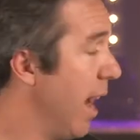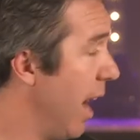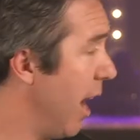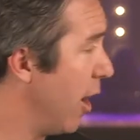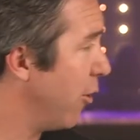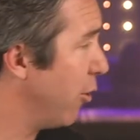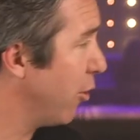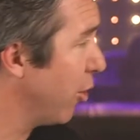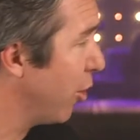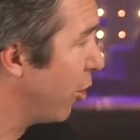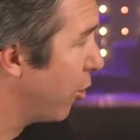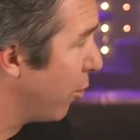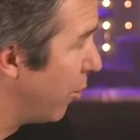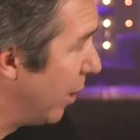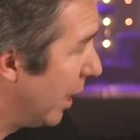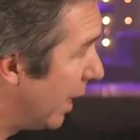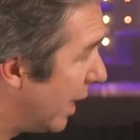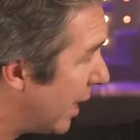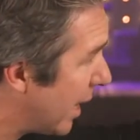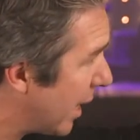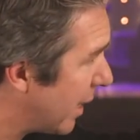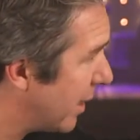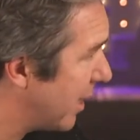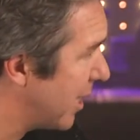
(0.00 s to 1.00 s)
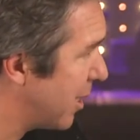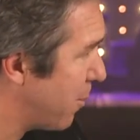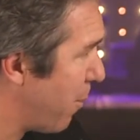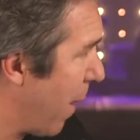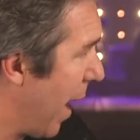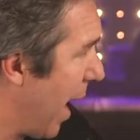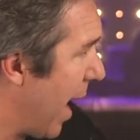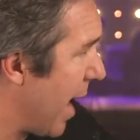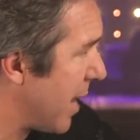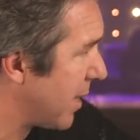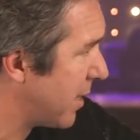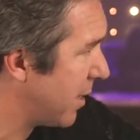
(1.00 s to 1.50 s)
And the Greek in this
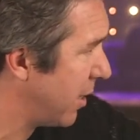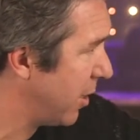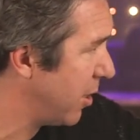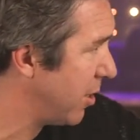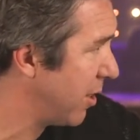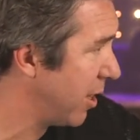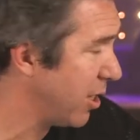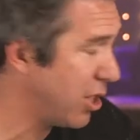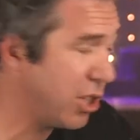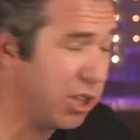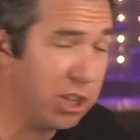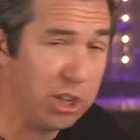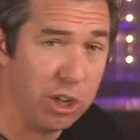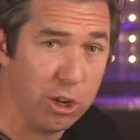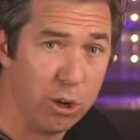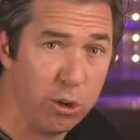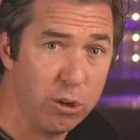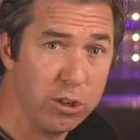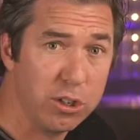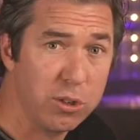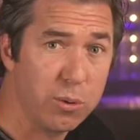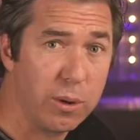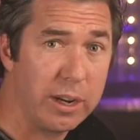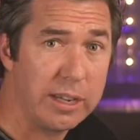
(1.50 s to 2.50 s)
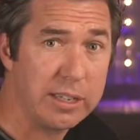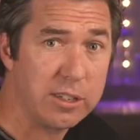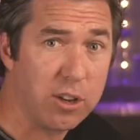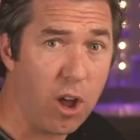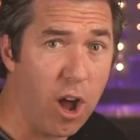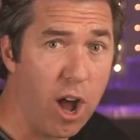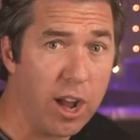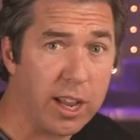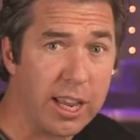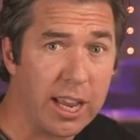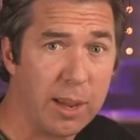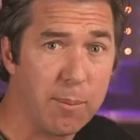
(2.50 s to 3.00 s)
passage that's used when it's
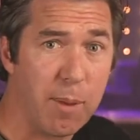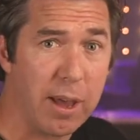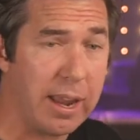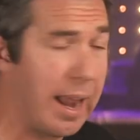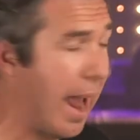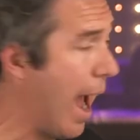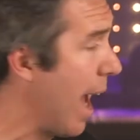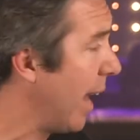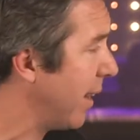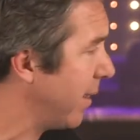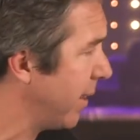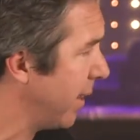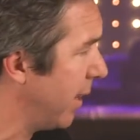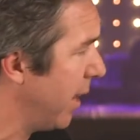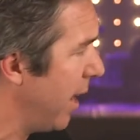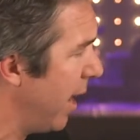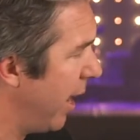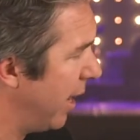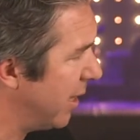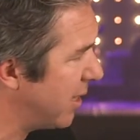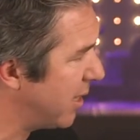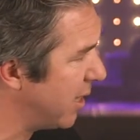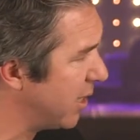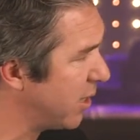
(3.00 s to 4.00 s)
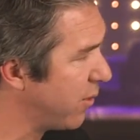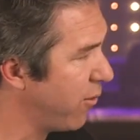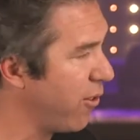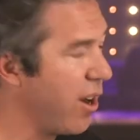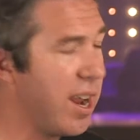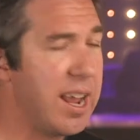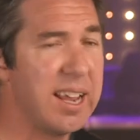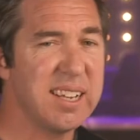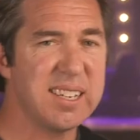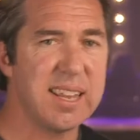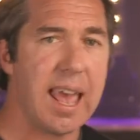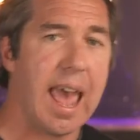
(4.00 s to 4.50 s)
talking about athlete is this
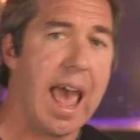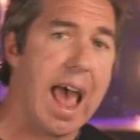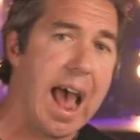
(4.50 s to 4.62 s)
phrase,